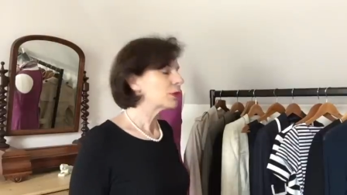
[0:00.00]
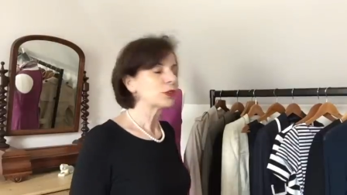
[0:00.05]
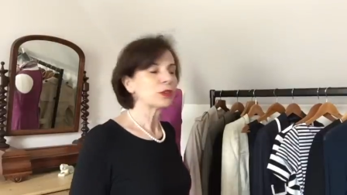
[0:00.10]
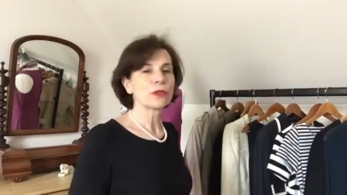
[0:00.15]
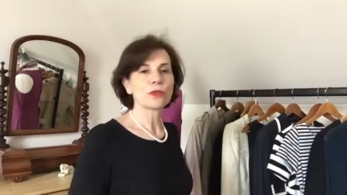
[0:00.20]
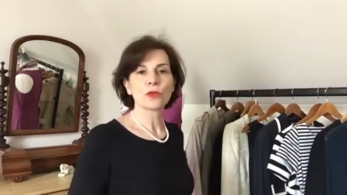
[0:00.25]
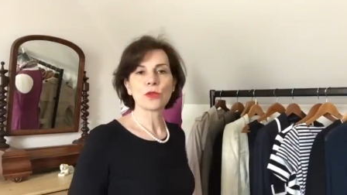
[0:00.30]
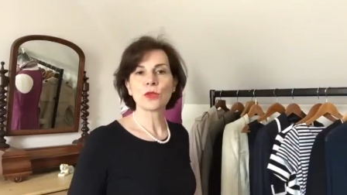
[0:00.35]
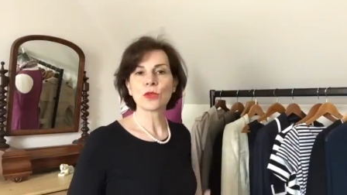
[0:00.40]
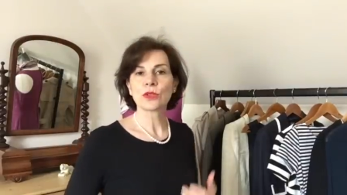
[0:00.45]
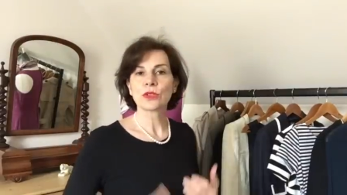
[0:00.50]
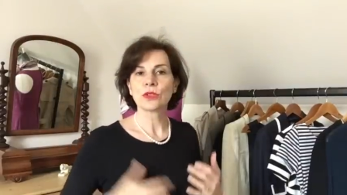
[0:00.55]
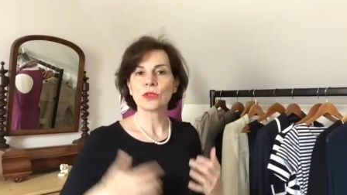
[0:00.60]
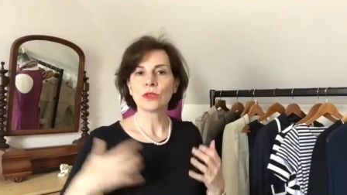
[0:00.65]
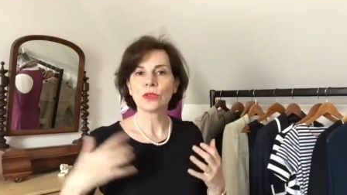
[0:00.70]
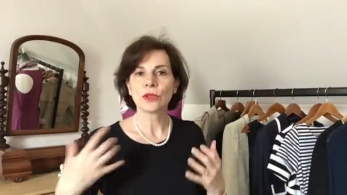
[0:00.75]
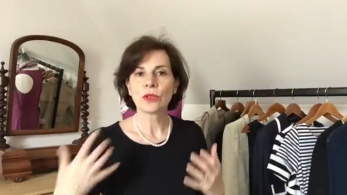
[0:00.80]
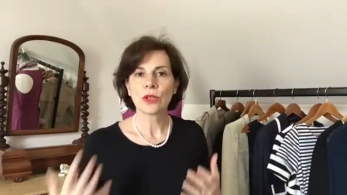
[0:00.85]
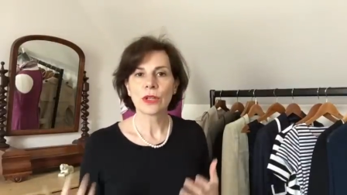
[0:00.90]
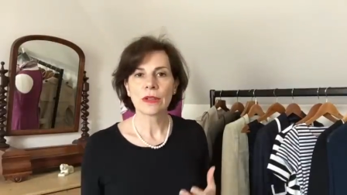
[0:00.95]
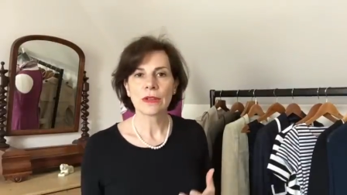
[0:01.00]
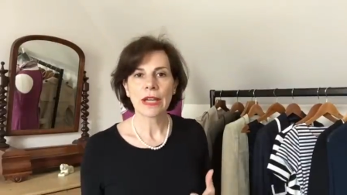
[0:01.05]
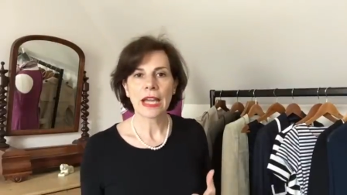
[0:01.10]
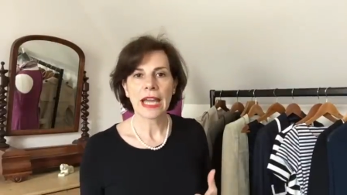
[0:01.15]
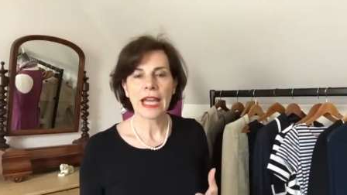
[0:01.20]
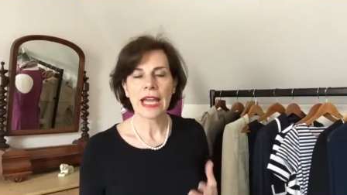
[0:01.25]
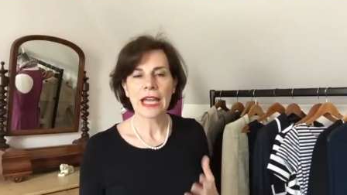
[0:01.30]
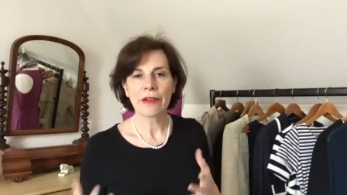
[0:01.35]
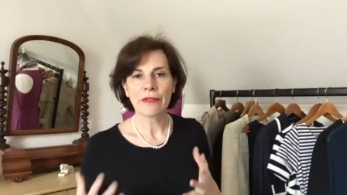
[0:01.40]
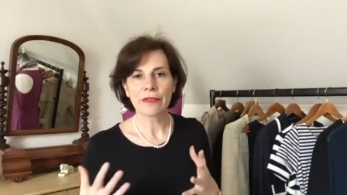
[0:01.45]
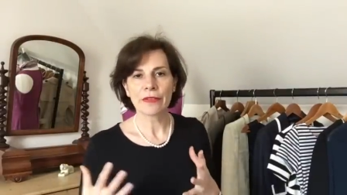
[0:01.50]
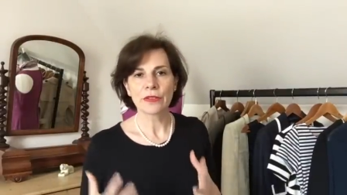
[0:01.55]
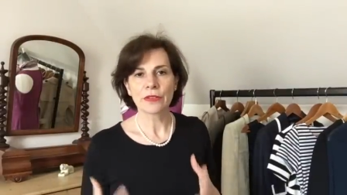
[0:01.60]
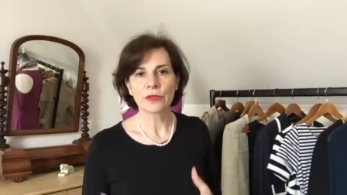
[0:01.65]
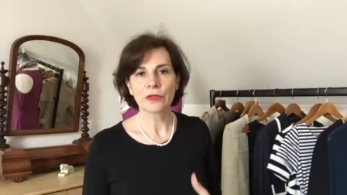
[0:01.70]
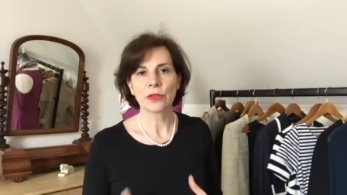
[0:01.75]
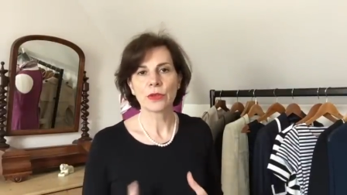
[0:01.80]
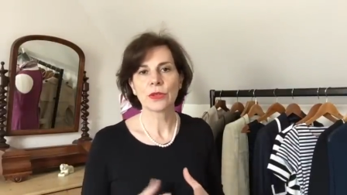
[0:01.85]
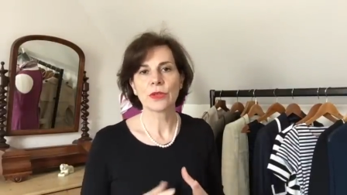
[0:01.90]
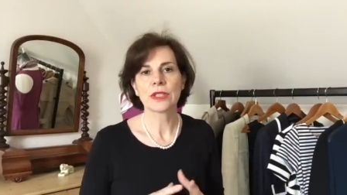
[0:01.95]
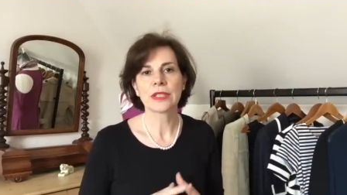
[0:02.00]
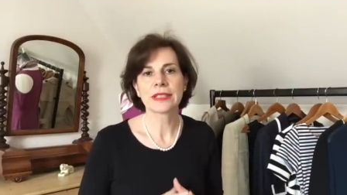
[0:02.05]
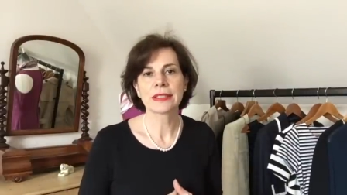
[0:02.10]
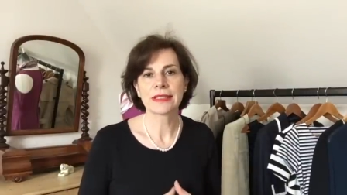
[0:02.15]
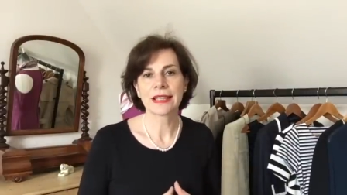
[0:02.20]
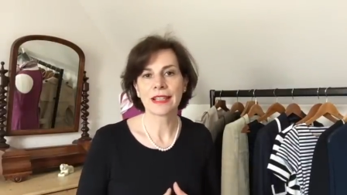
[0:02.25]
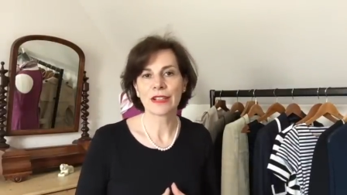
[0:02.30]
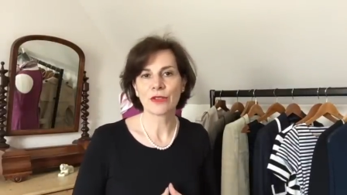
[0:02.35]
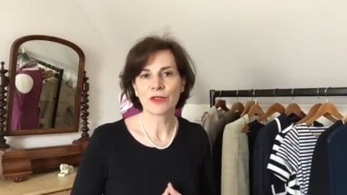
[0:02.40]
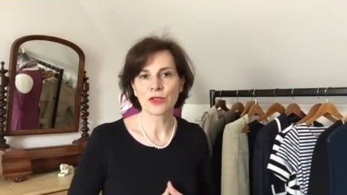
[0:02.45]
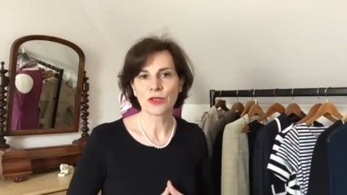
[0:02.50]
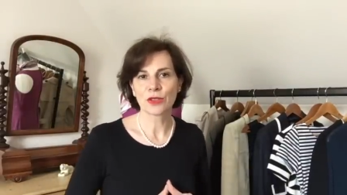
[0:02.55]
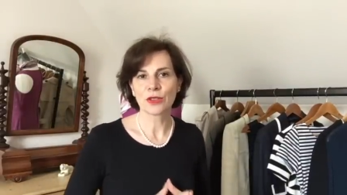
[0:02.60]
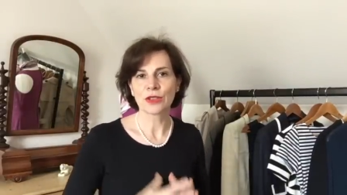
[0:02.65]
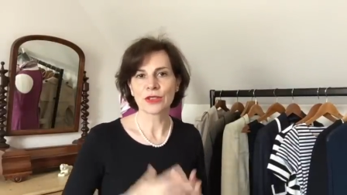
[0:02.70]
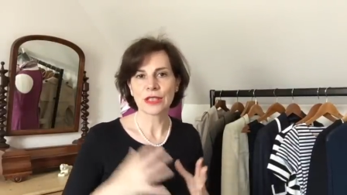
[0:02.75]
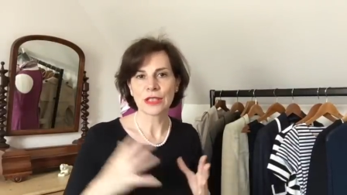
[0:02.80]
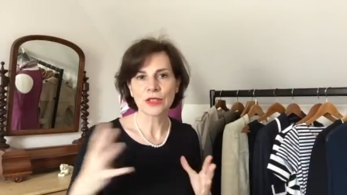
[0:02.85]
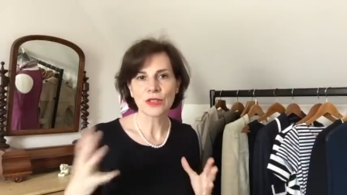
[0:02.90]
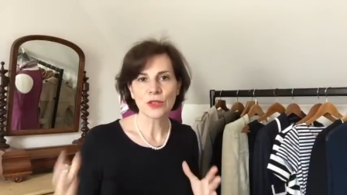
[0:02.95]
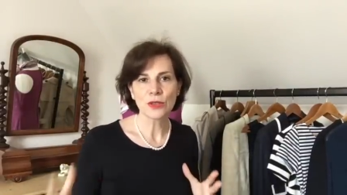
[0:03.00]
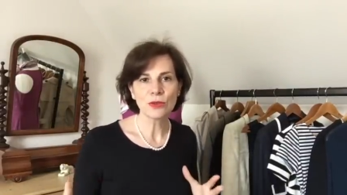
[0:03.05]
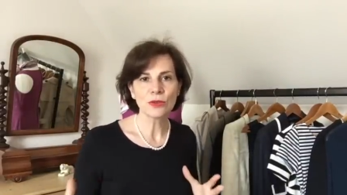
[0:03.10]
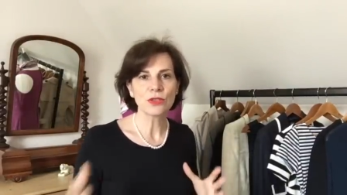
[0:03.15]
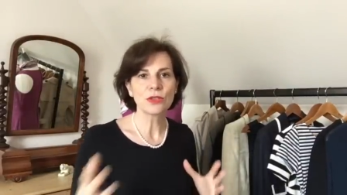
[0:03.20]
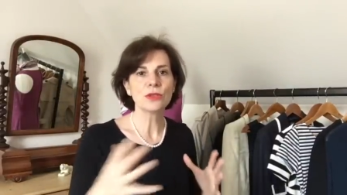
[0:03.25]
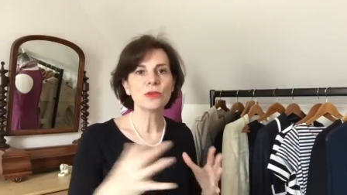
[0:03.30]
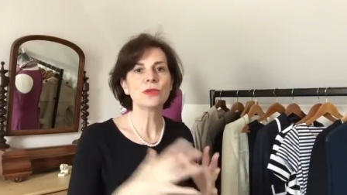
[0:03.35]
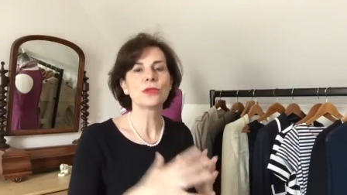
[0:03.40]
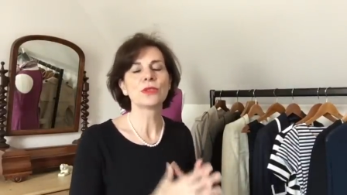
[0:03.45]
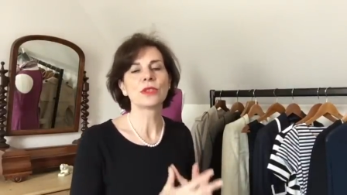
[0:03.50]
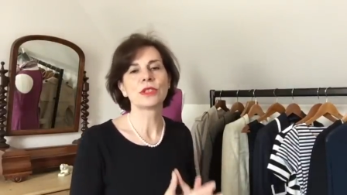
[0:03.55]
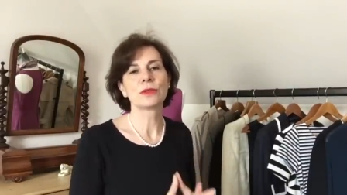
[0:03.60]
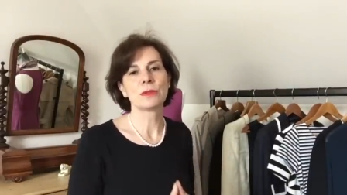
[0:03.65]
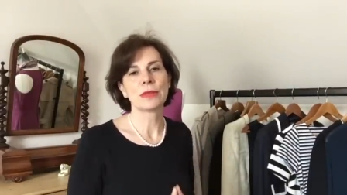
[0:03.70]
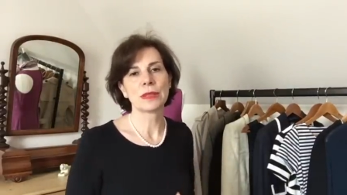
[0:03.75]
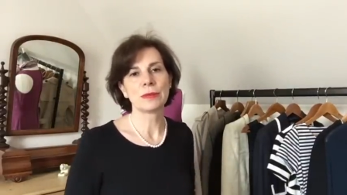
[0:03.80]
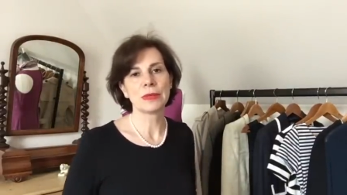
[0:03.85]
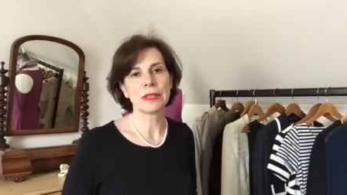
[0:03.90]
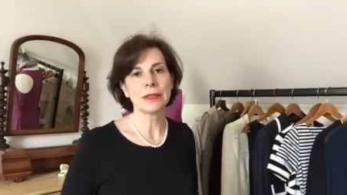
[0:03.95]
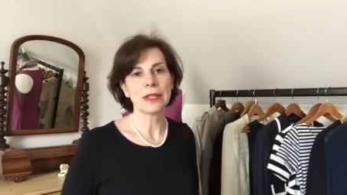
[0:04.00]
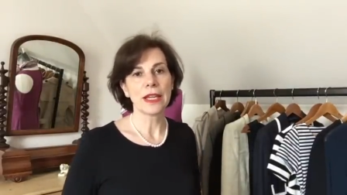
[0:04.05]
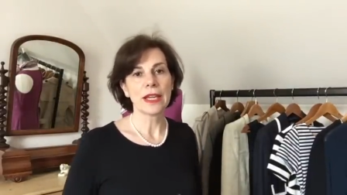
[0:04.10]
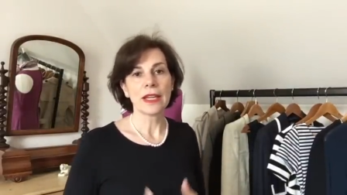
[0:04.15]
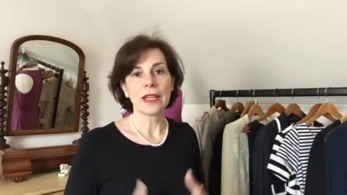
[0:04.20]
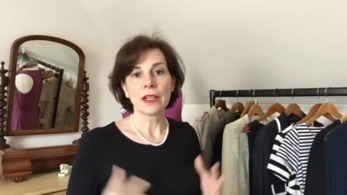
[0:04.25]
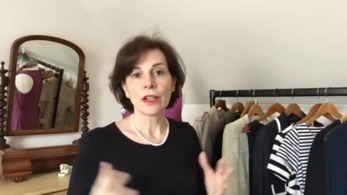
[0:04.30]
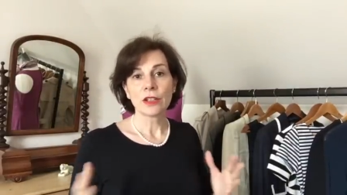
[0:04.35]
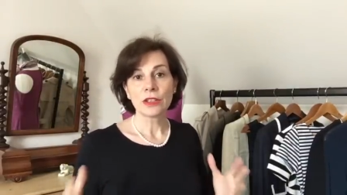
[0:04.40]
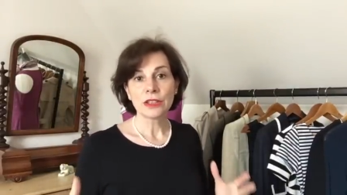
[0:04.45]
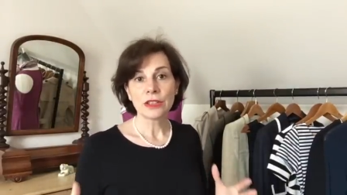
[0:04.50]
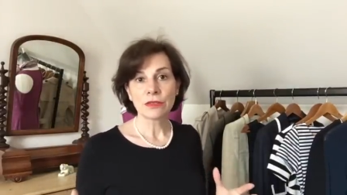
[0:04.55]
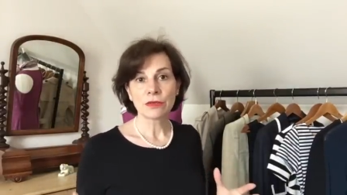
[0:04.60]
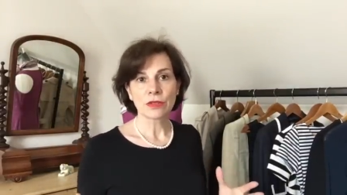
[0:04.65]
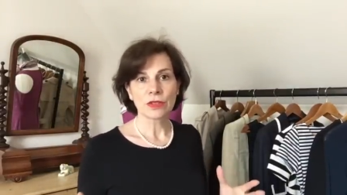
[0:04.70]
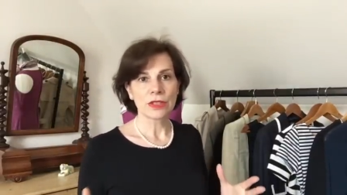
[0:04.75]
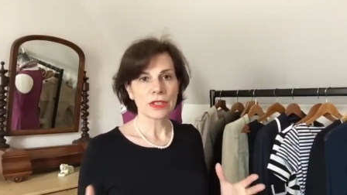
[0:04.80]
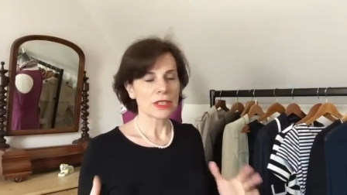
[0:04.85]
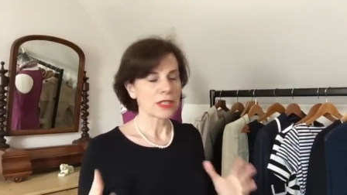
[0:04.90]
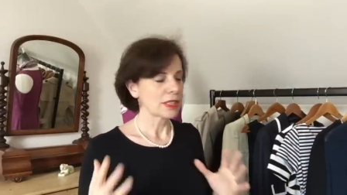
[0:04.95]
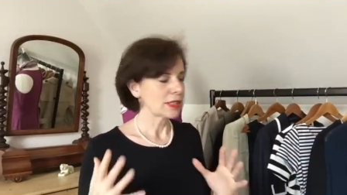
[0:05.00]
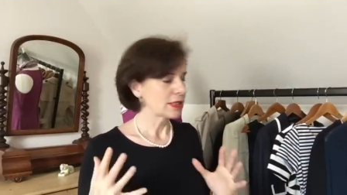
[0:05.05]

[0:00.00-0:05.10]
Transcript: but of course, you know, have the style of skirt that suits you, so it may be a different